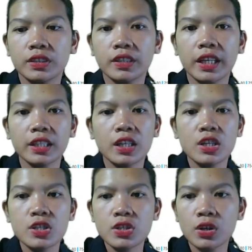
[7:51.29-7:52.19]
right?
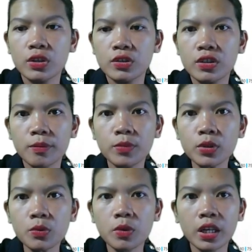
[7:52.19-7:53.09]
So the
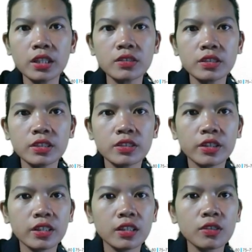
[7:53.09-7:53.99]
blue one or the
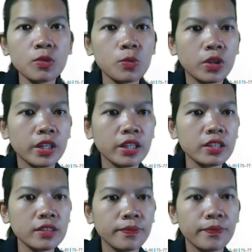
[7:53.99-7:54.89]
darker
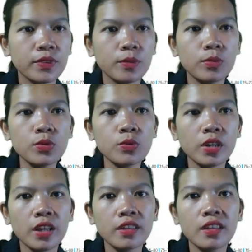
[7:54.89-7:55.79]
one, the blue
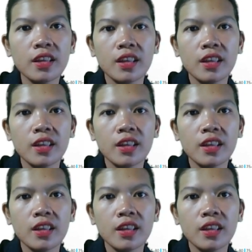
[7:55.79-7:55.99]
one,